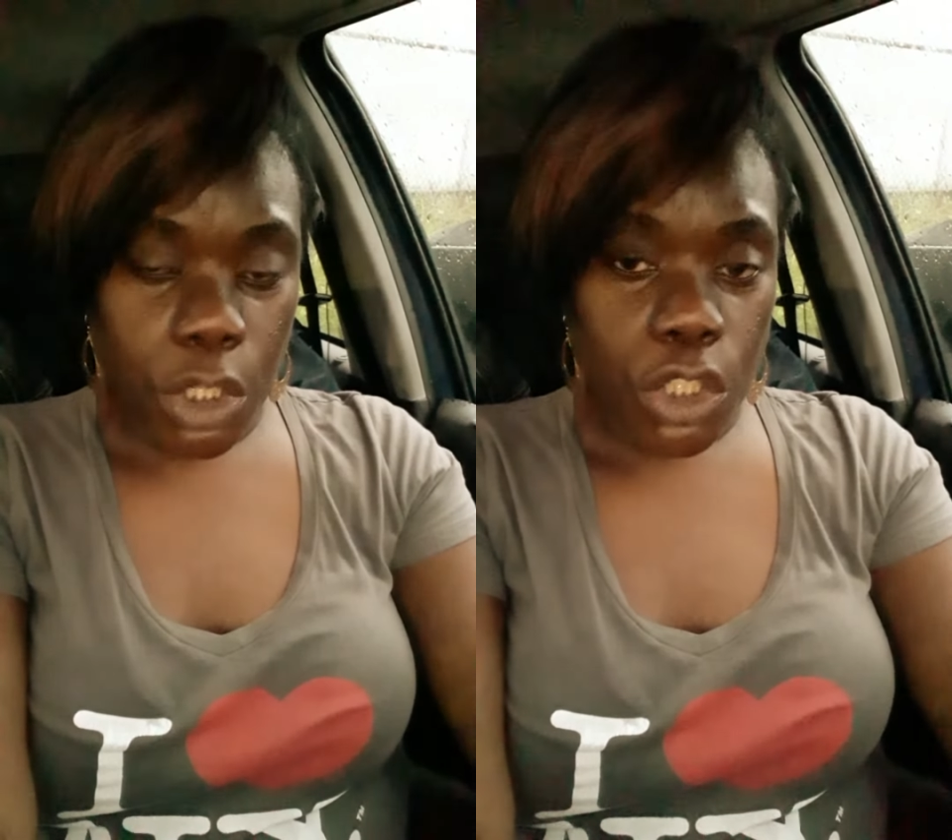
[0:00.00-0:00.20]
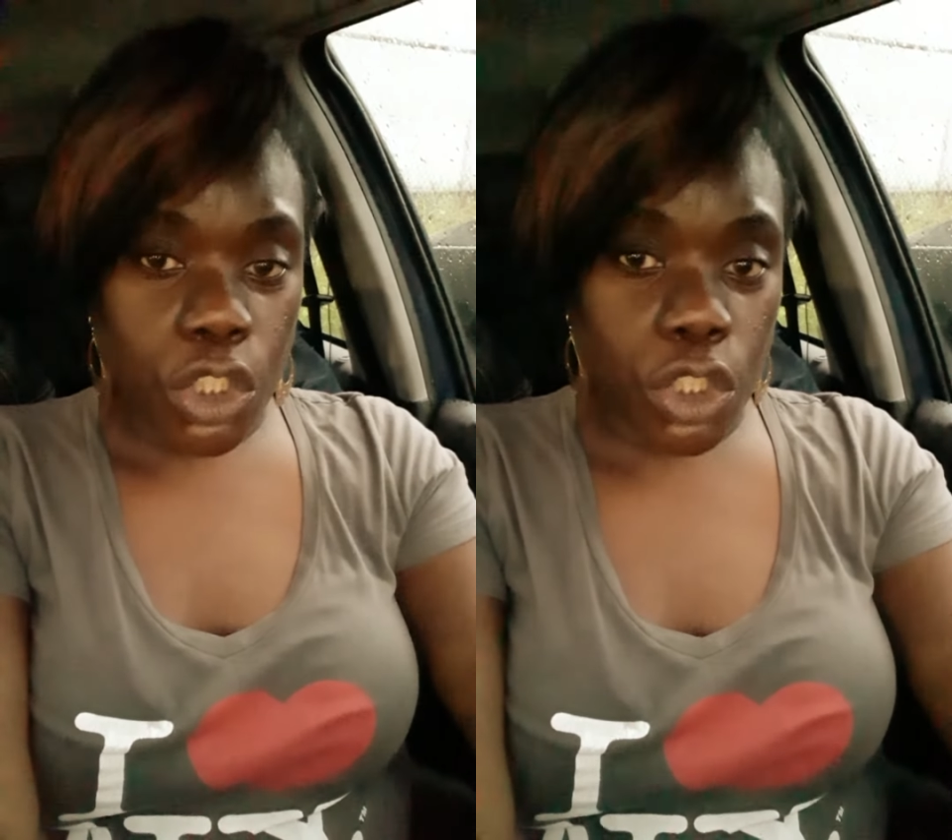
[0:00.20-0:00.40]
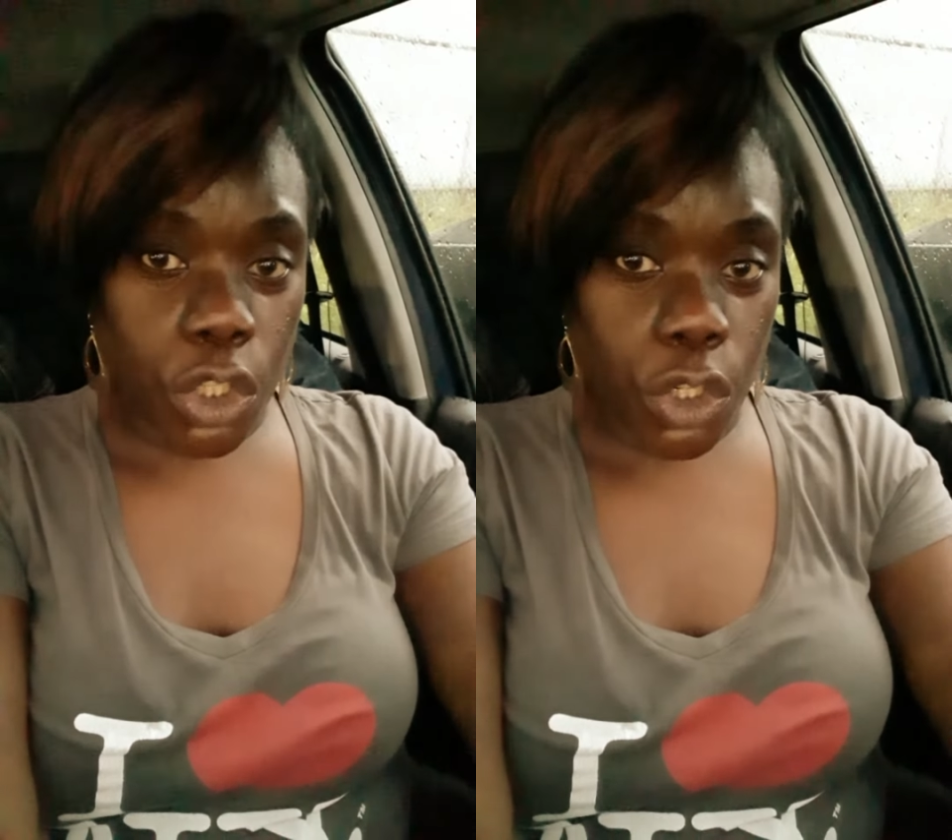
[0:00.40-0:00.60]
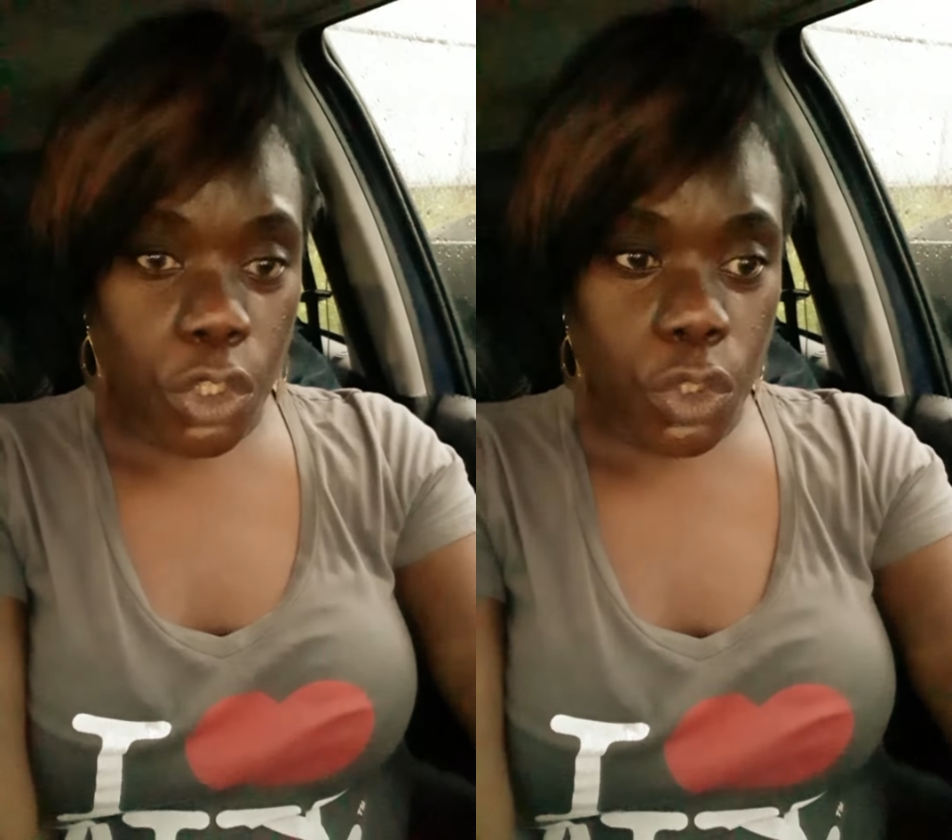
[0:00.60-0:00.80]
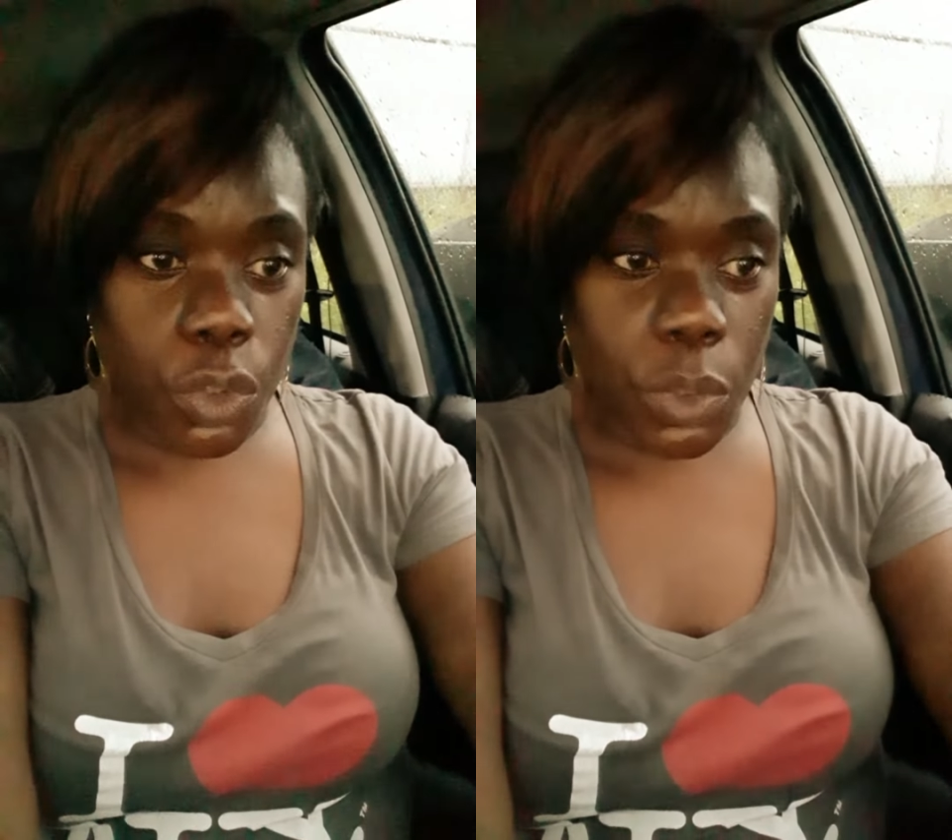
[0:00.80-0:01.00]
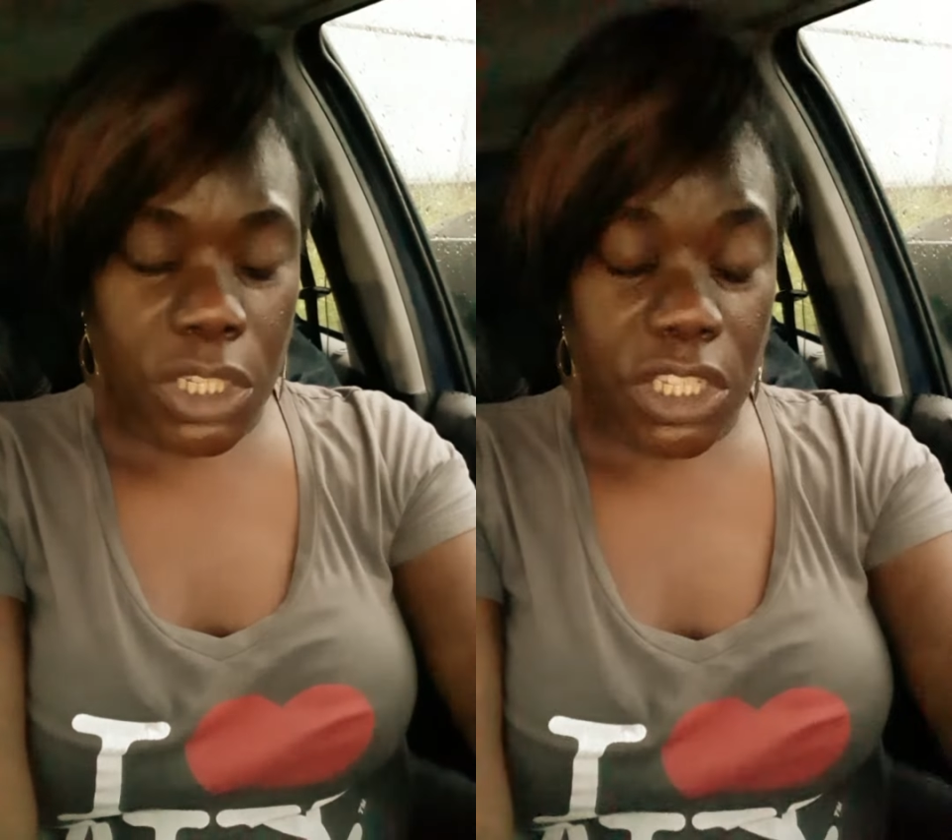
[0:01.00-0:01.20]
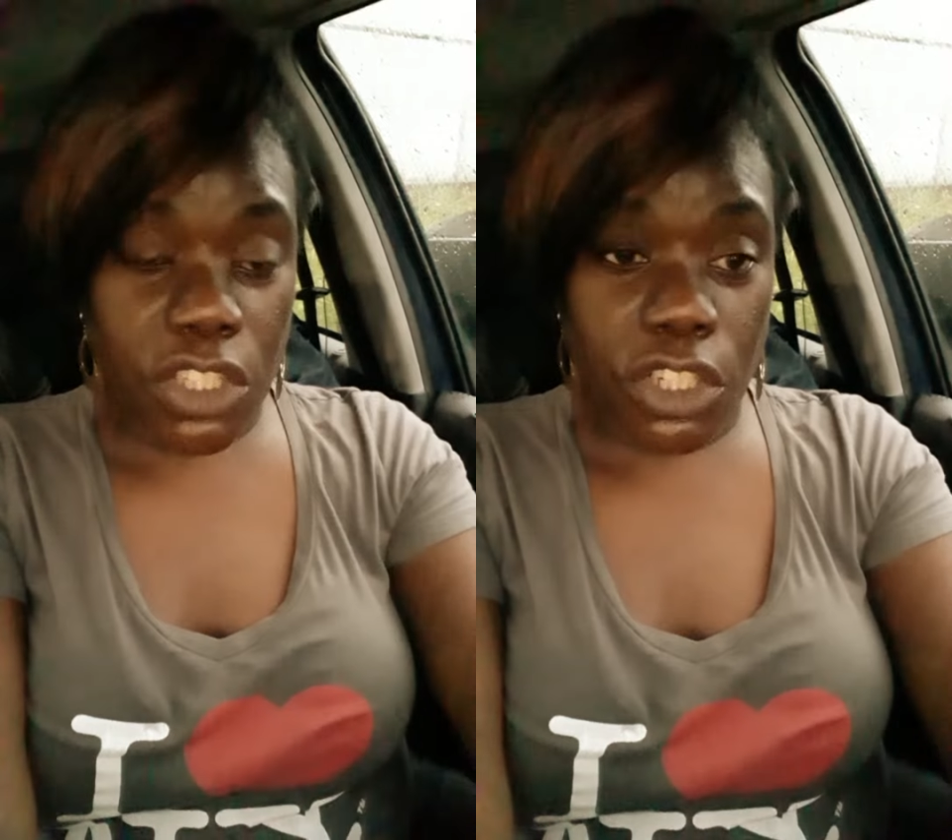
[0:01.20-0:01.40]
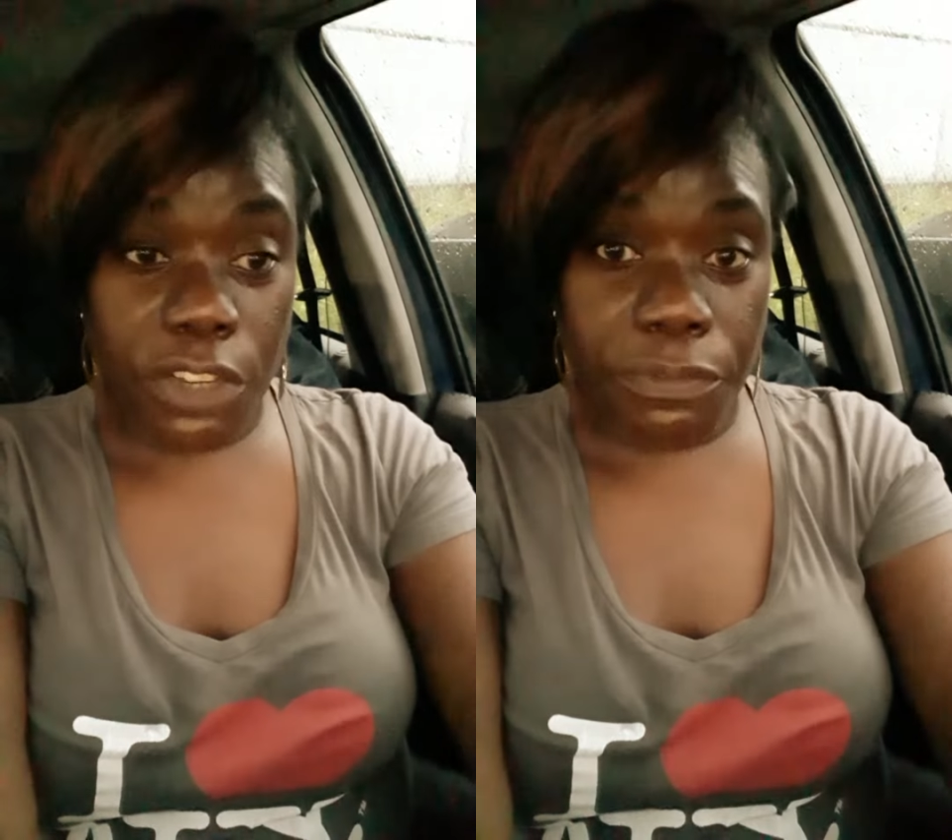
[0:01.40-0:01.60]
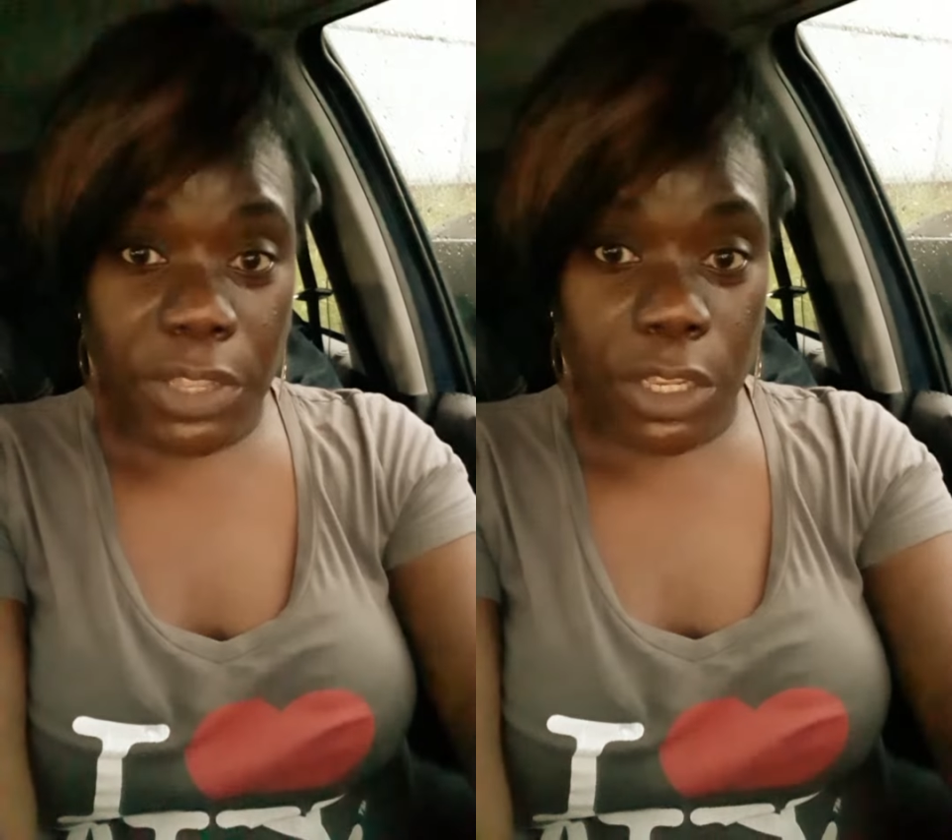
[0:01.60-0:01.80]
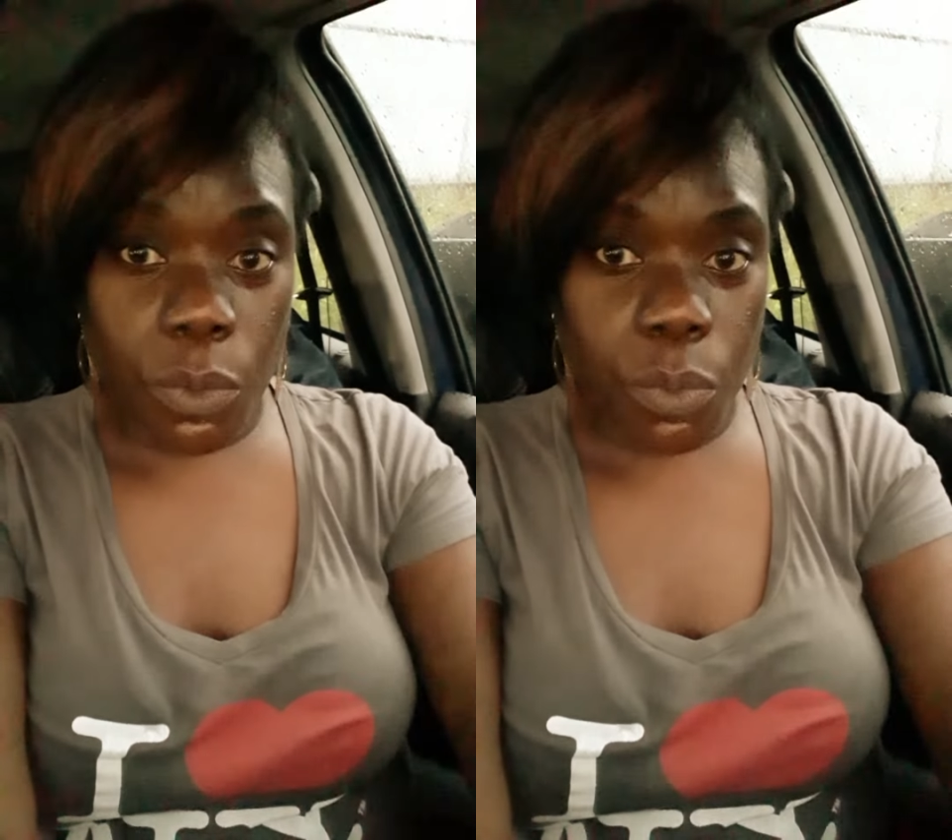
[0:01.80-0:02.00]
to turn you against your
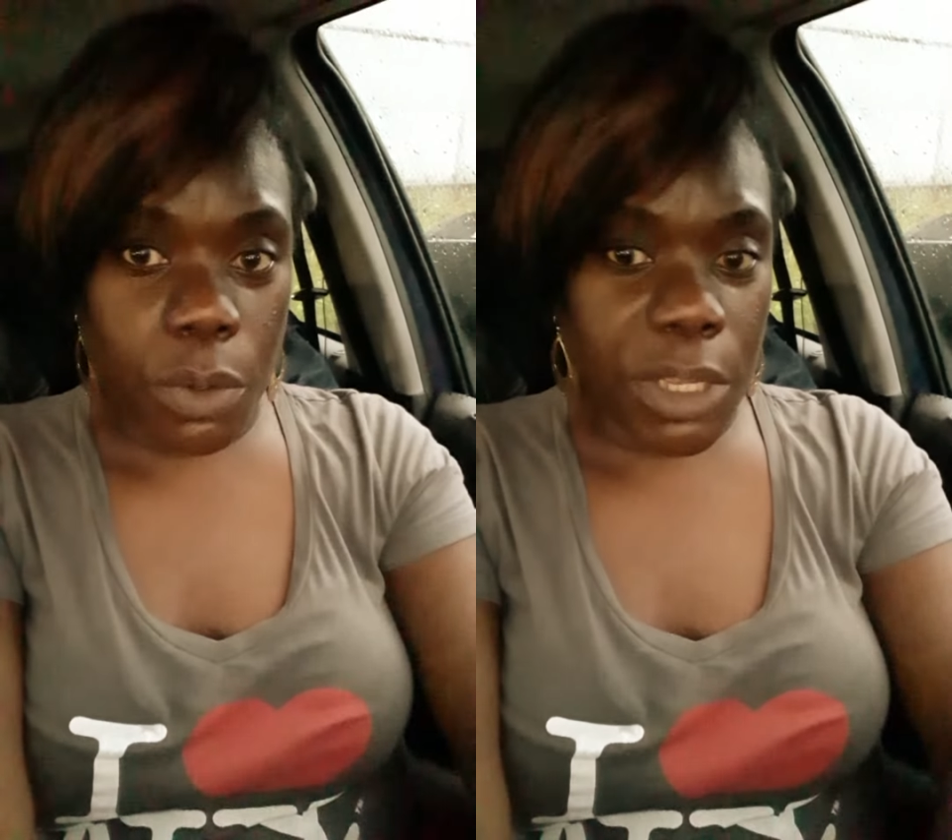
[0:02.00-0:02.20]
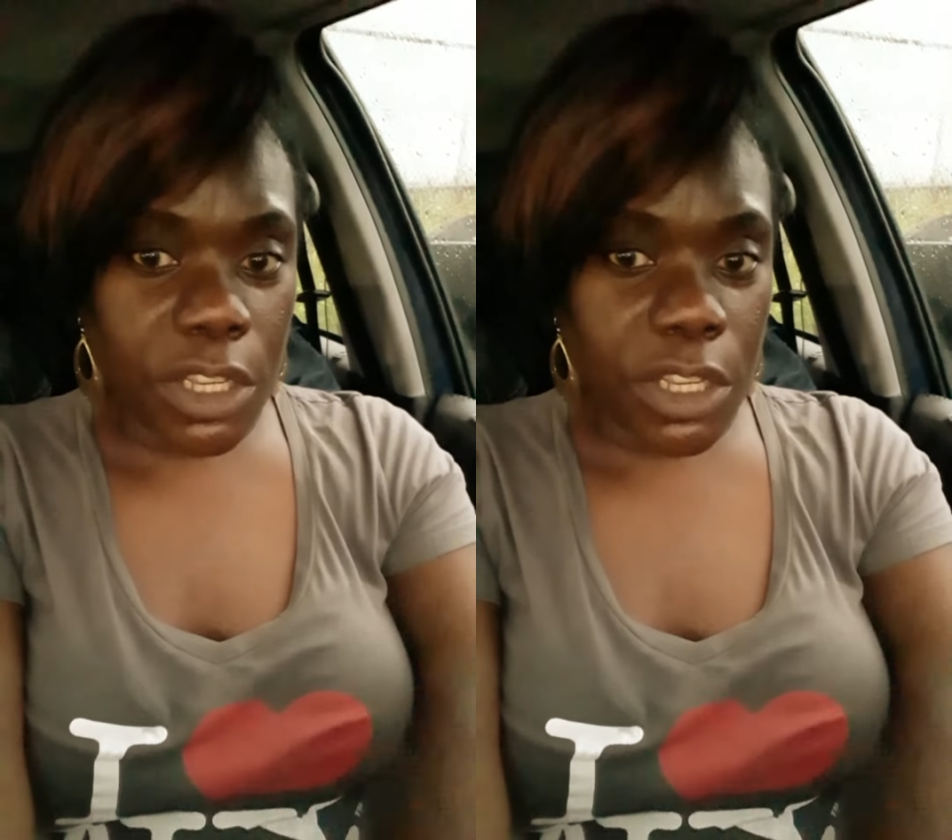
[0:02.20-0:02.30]
fellow woman,